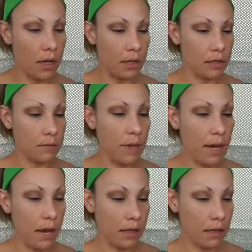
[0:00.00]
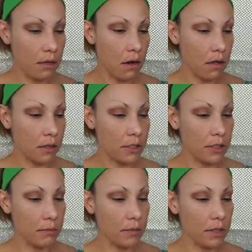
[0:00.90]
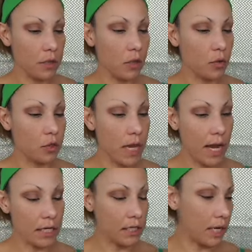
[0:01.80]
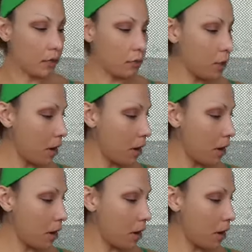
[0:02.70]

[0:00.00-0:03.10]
This is by LA Color Shimmering Loose Eyeshadow.